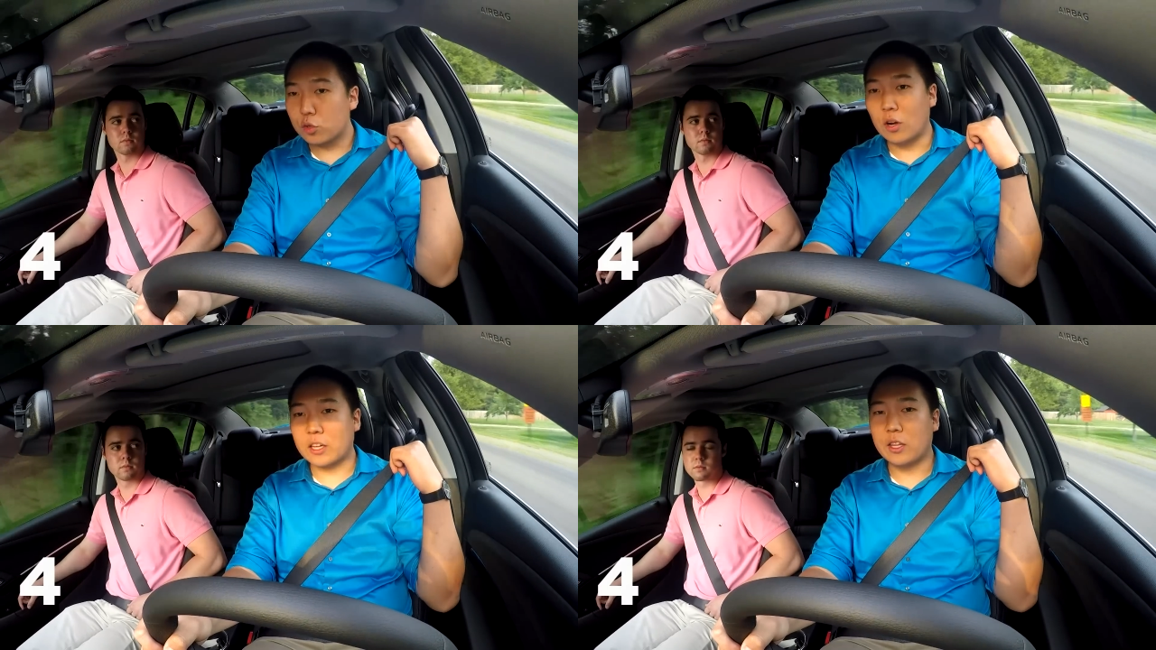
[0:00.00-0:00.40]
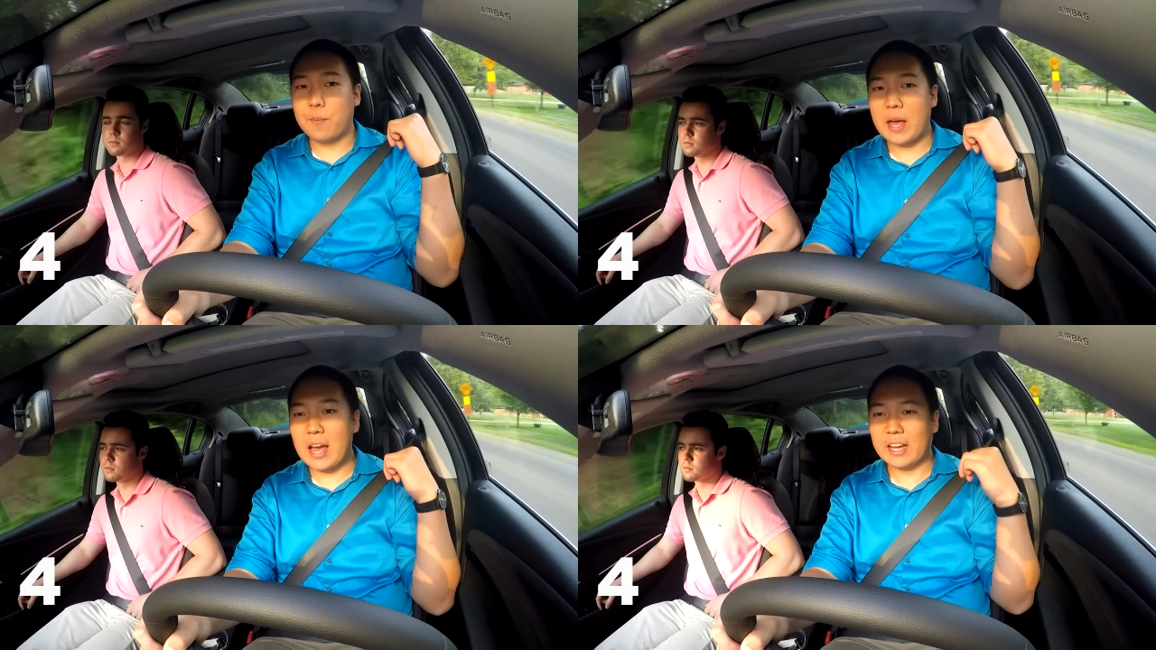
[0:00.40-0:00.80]
Speaker 1: trunk in
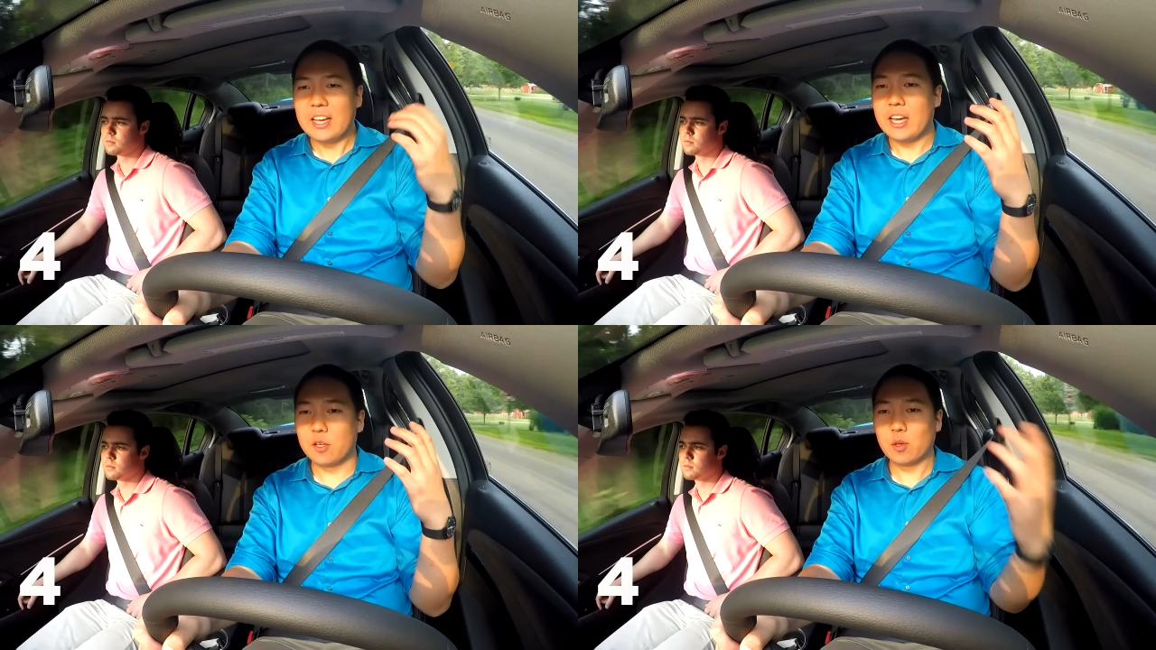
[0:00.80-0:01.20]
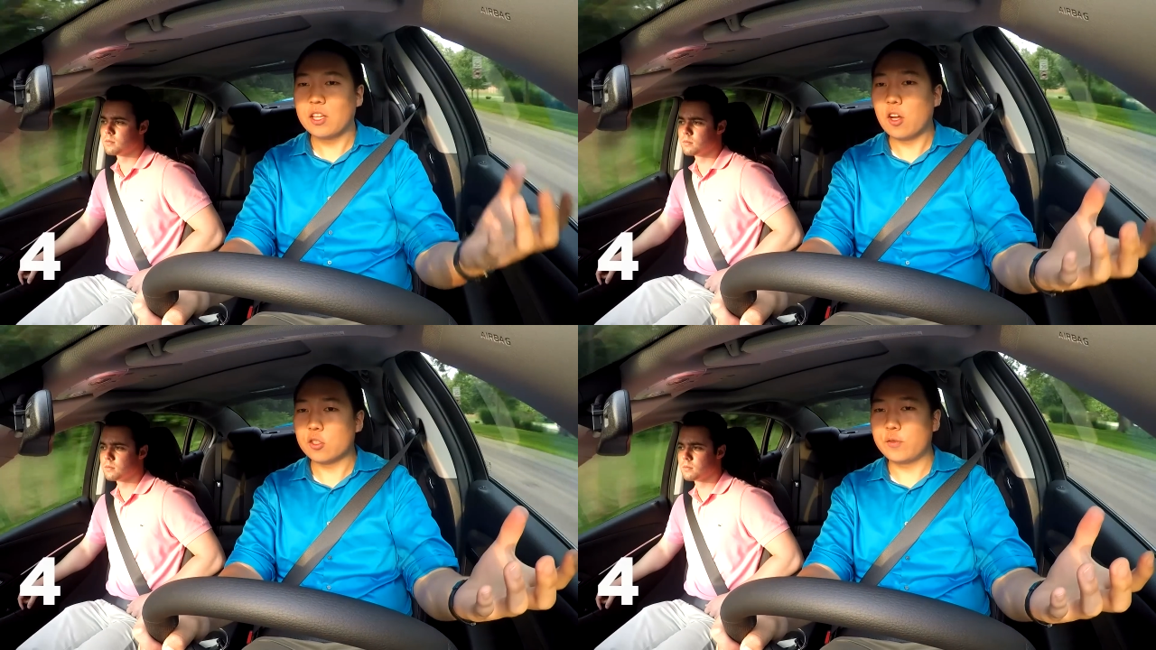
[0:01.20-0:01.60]
the back and a
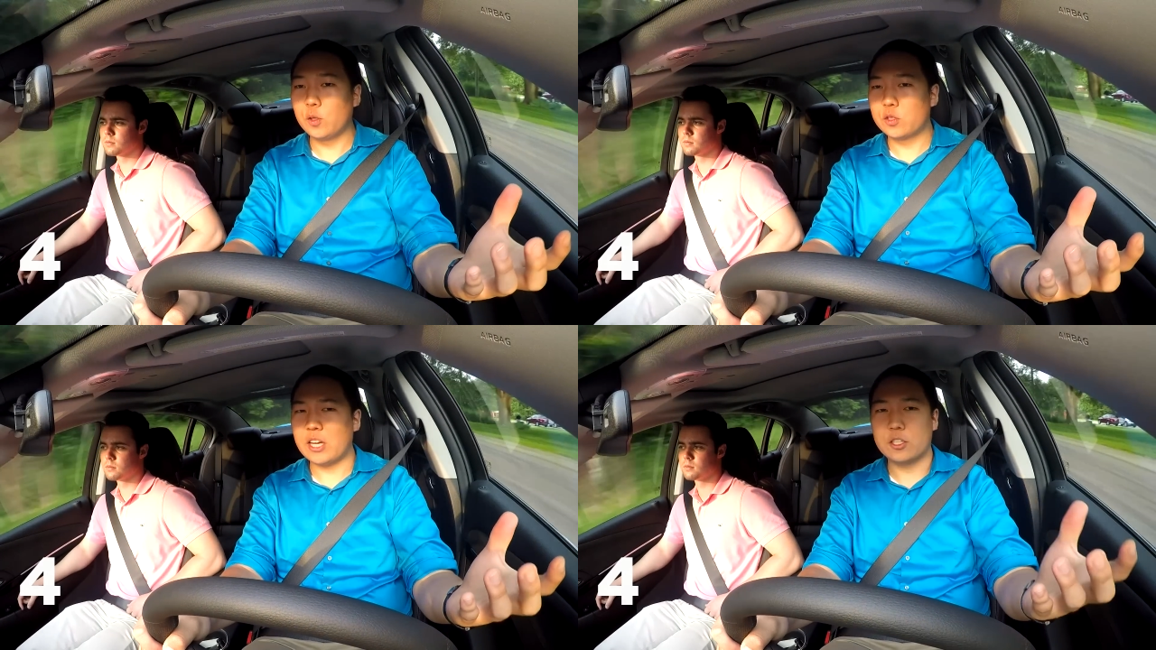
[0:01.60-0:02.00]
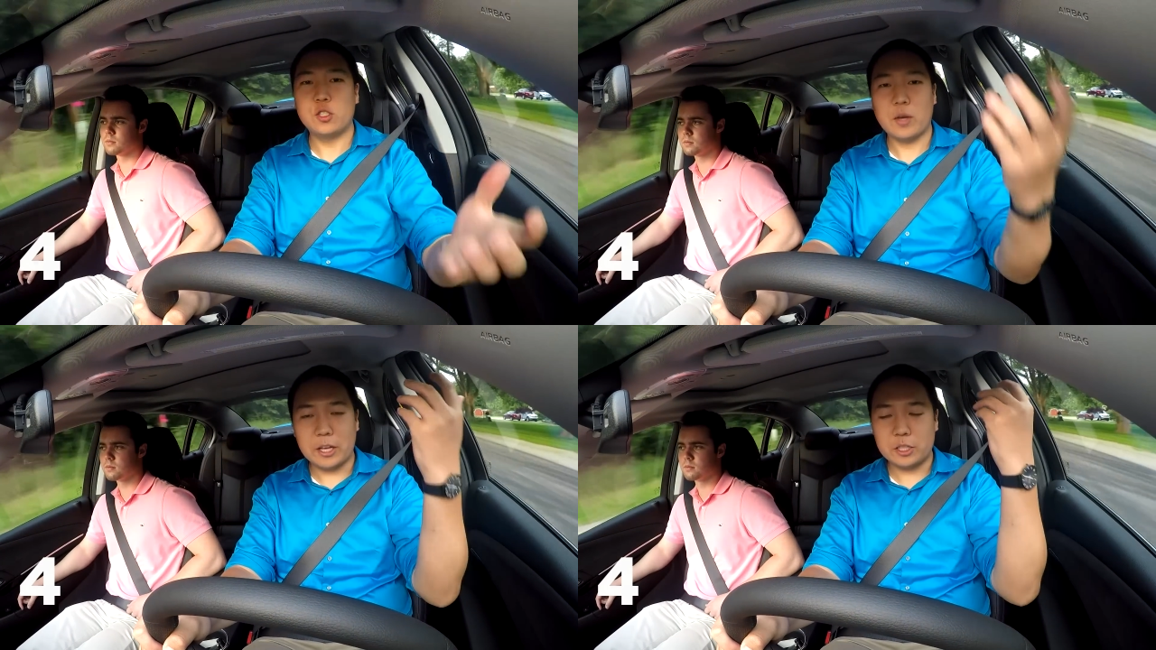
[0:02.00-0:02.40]
really large fuel tank
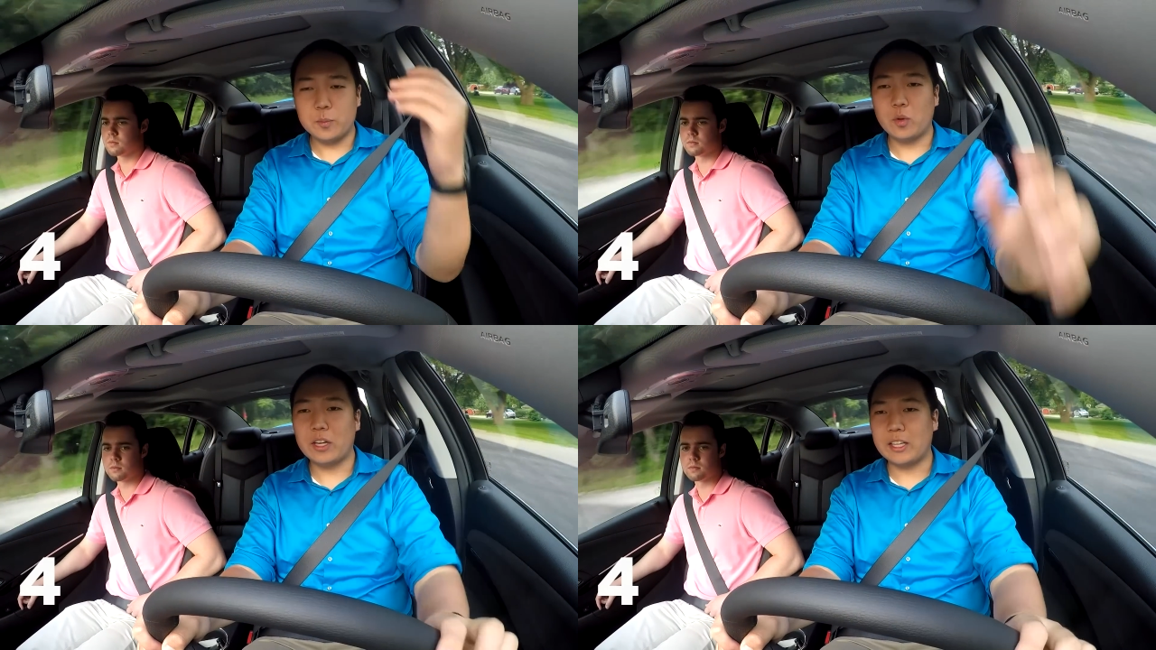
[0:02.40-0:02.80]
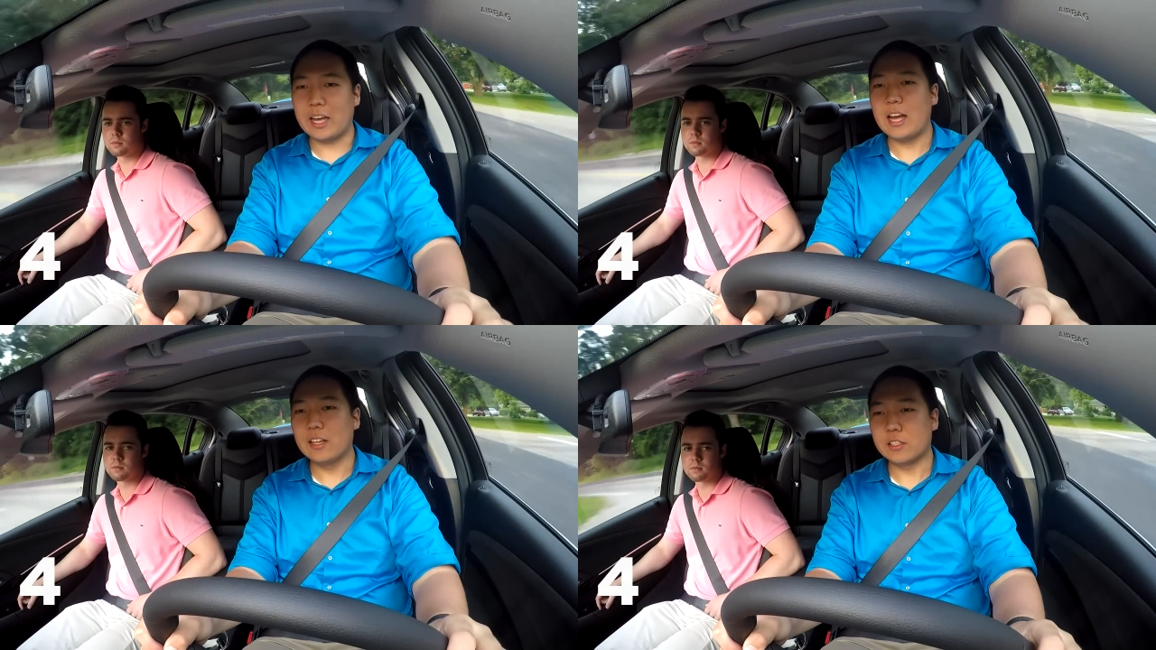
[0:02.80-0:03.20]
too, eighteen point eight
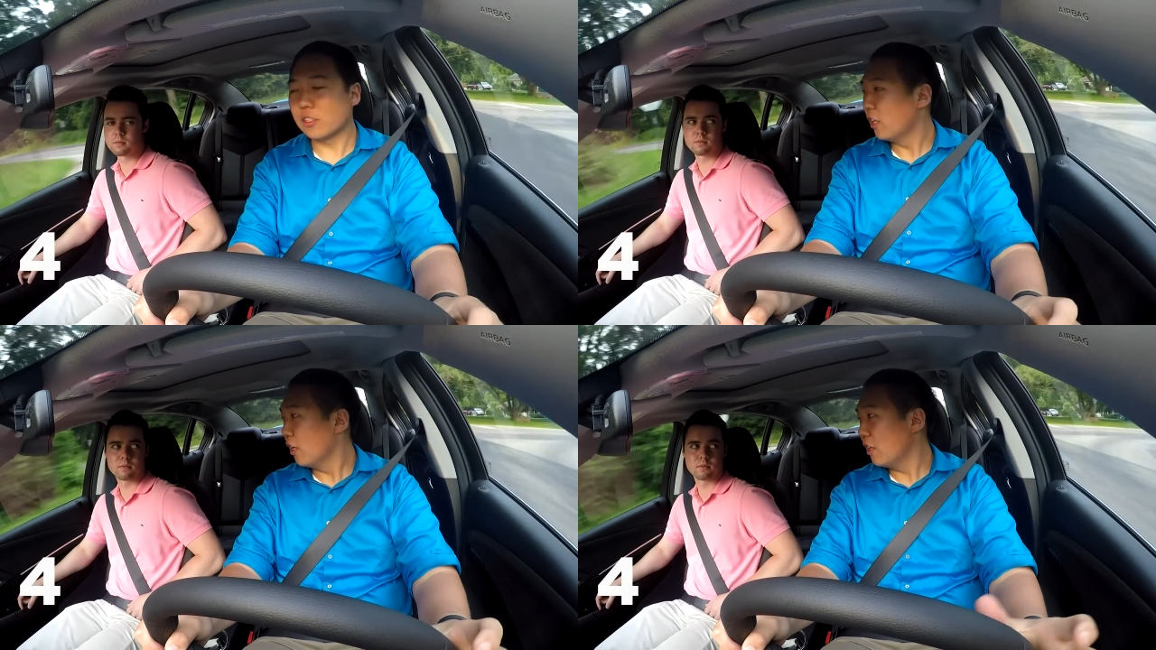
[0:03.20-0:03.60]
gallons.